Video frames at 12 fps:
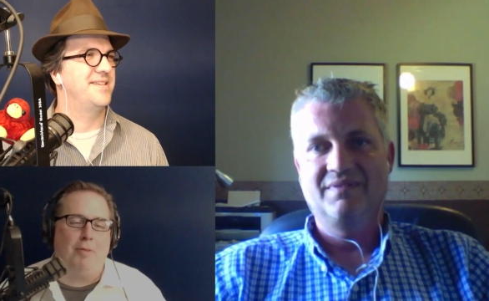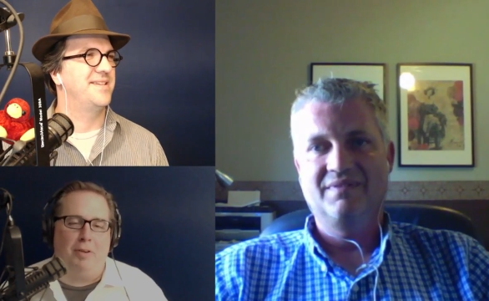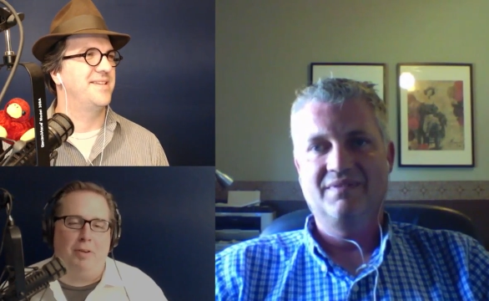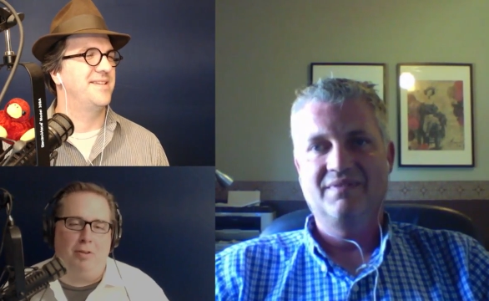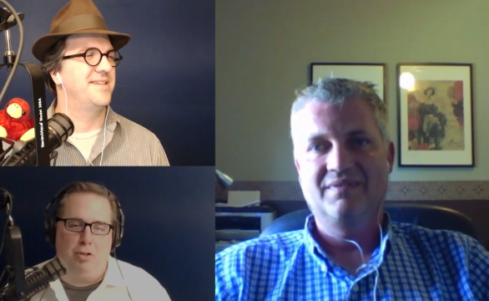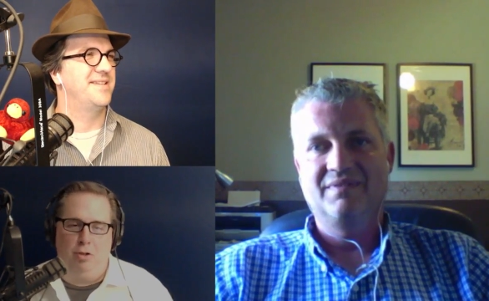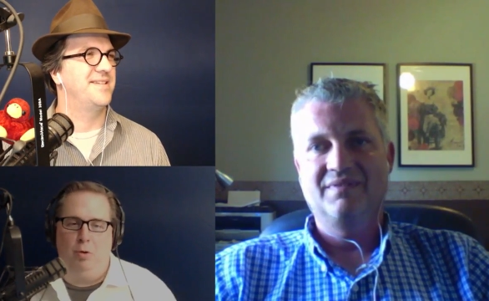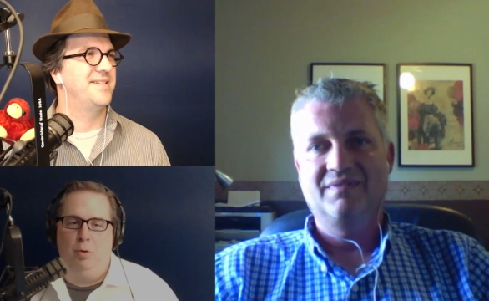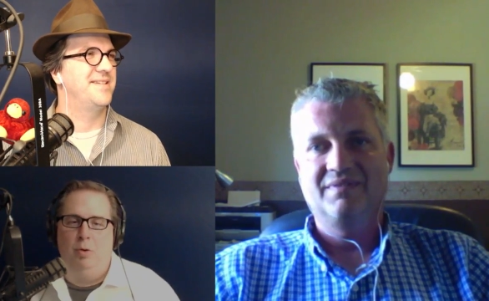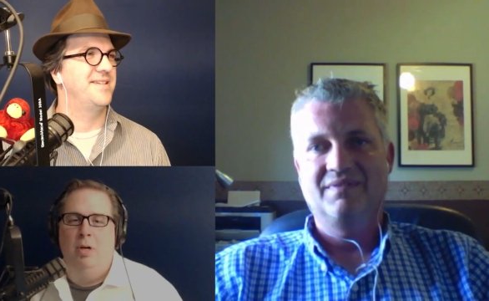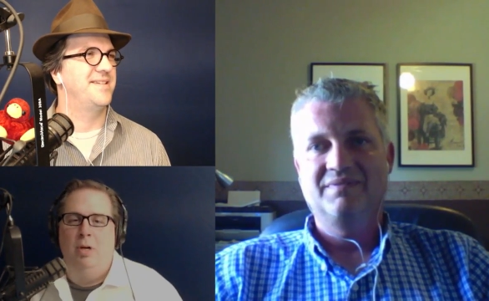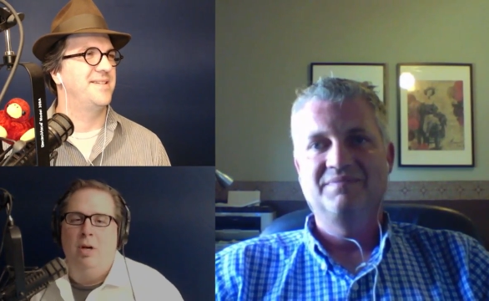Speaker 1: as you,
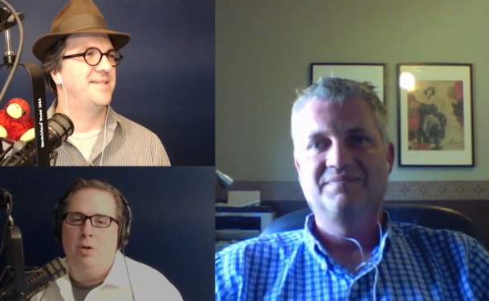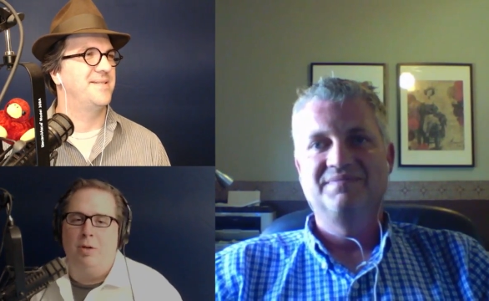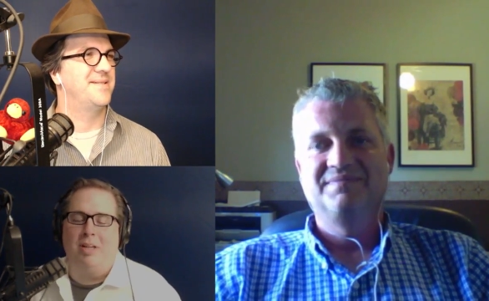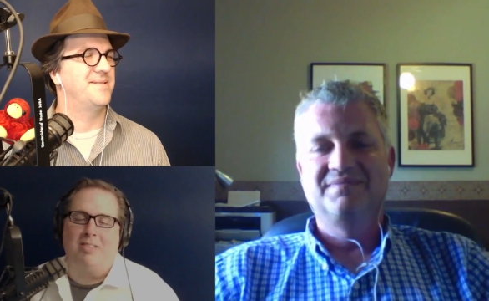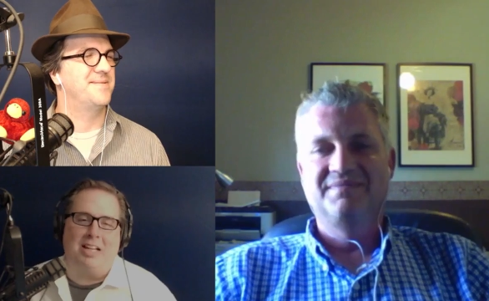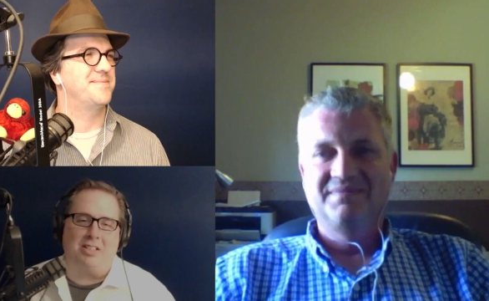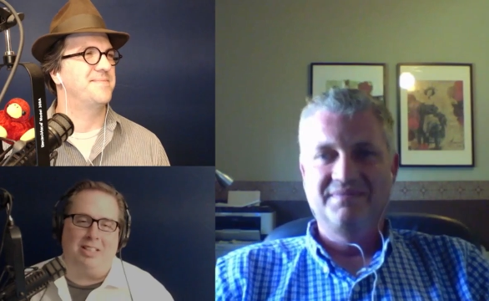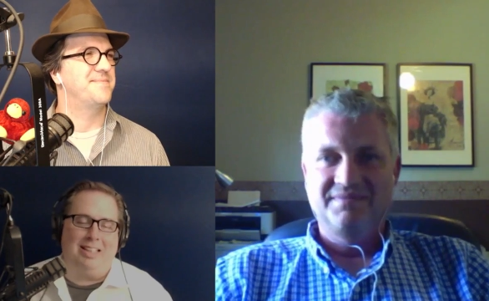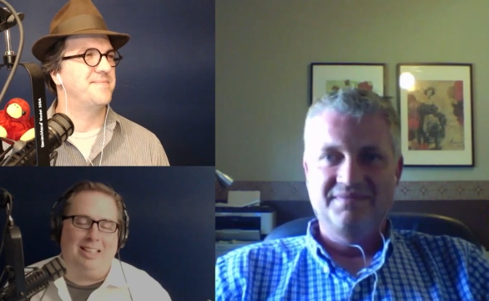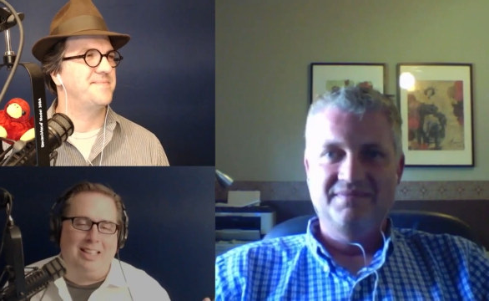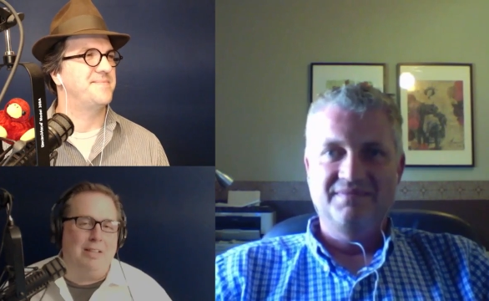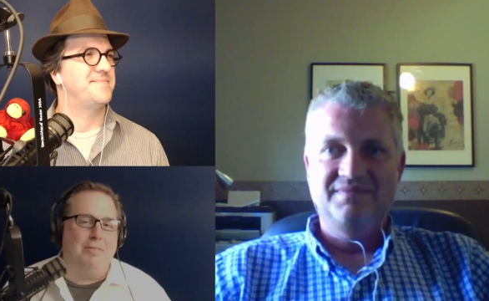who doesn't actually
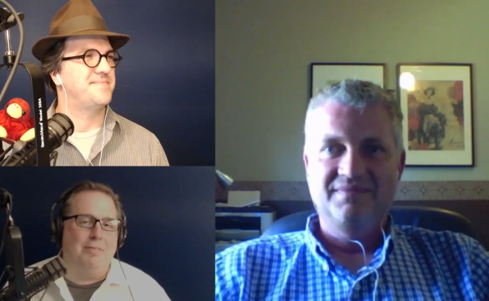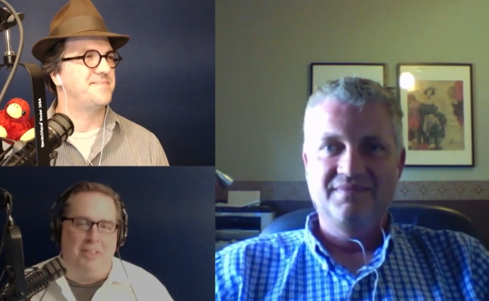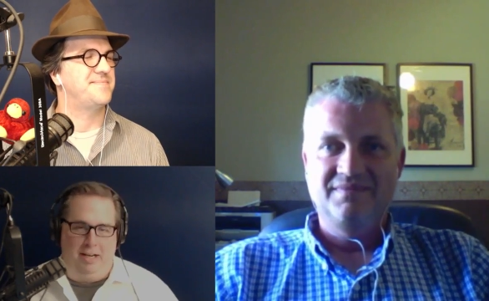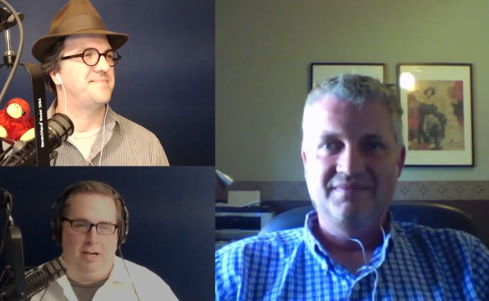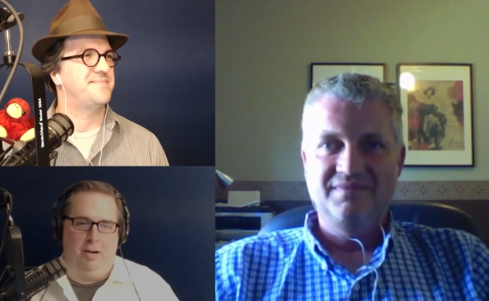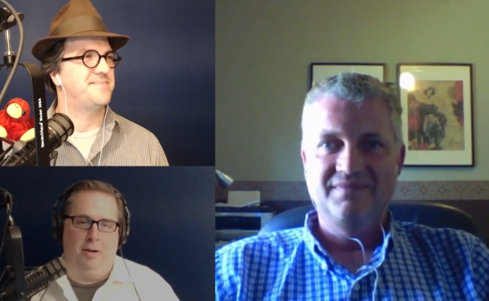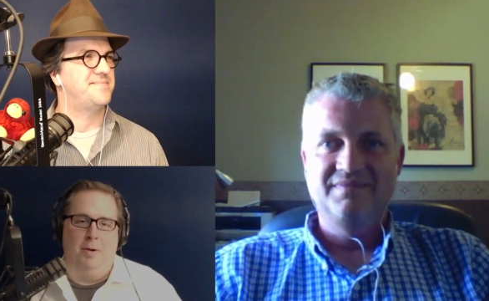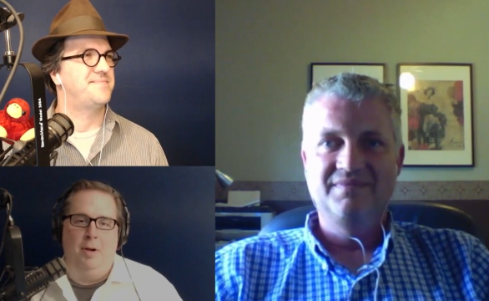live there.